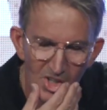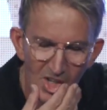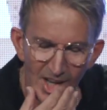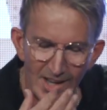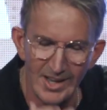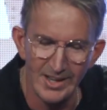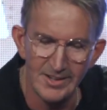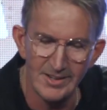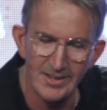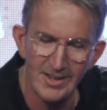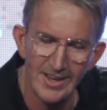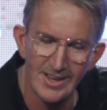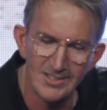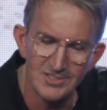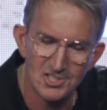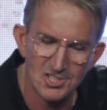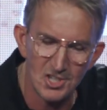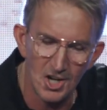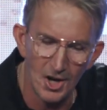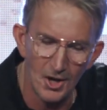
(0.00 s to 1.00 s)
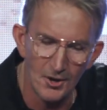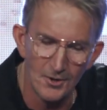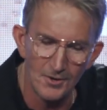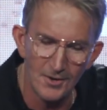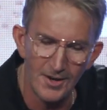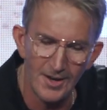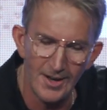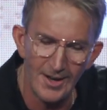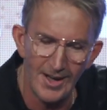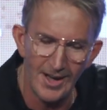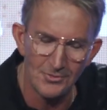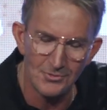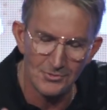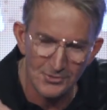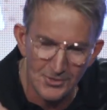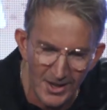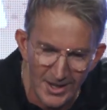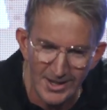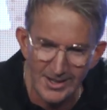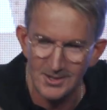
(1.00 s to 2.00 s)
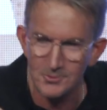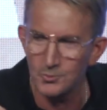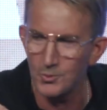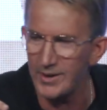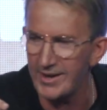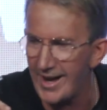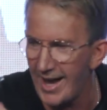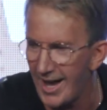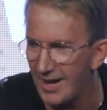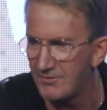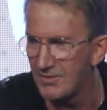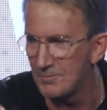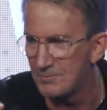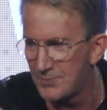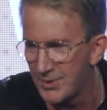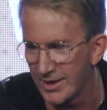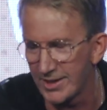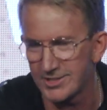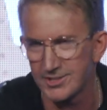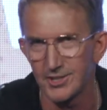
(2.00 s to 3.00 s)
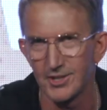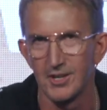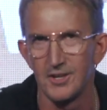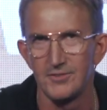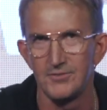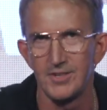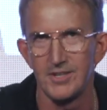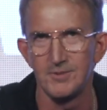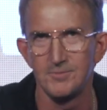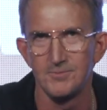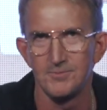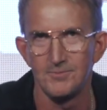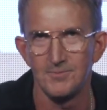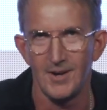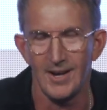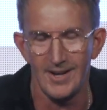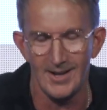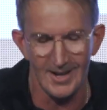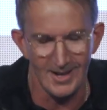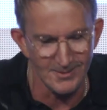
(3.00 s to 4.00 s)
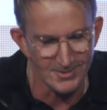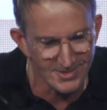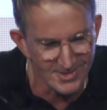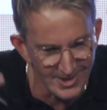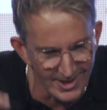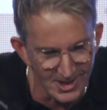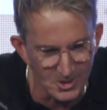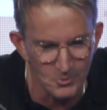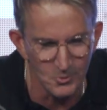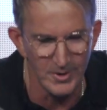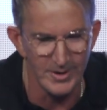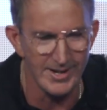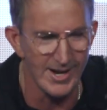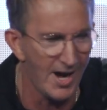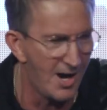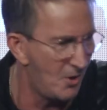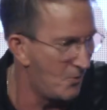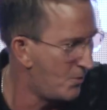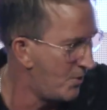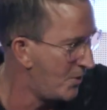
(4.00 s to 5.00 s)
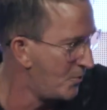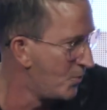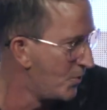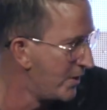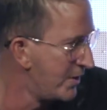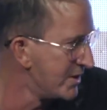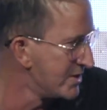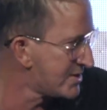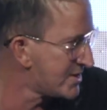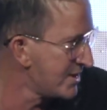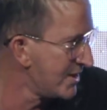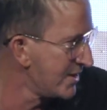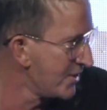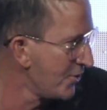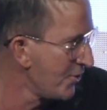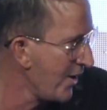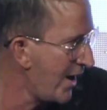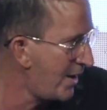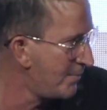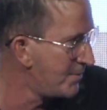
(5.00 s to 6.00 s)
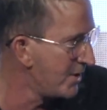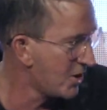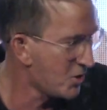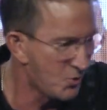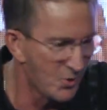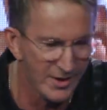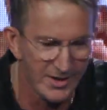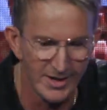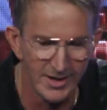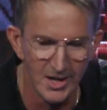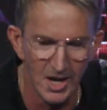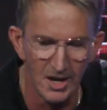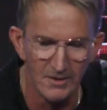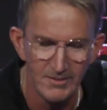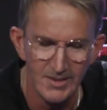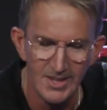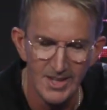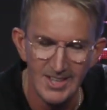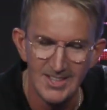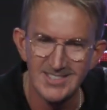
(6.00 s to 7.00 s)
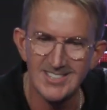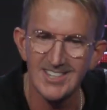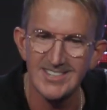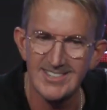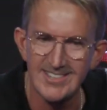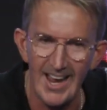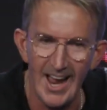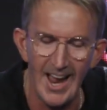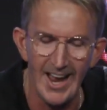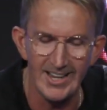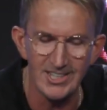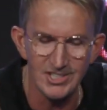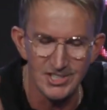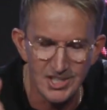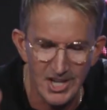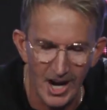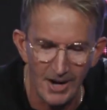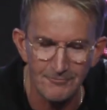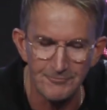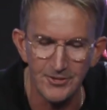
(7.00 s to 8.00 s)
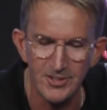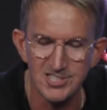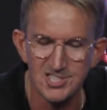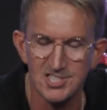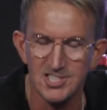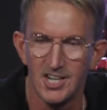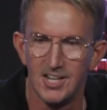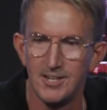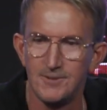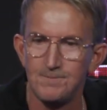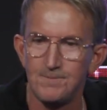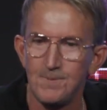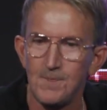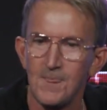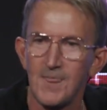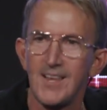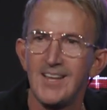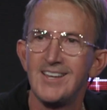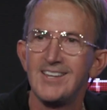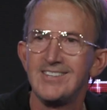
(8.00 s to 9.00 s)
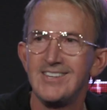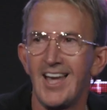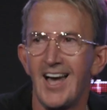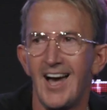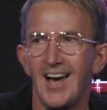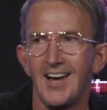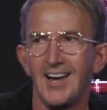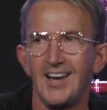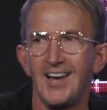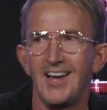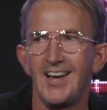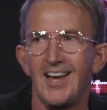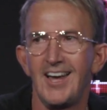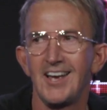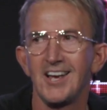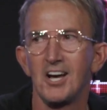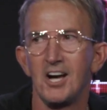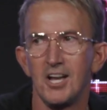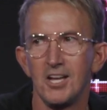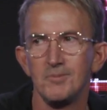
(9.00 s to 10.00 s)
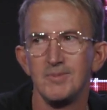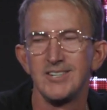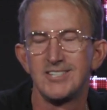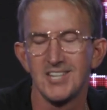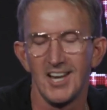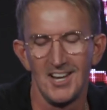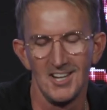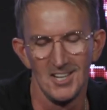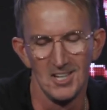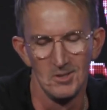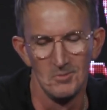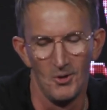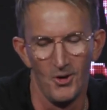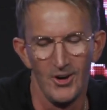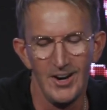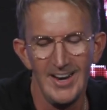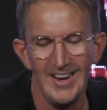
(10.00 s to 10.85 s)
And so I think we have a picture of him. I think we got one with us and grabbed it quick enough. Today, Jefferson, hang on, let me tell you a little more.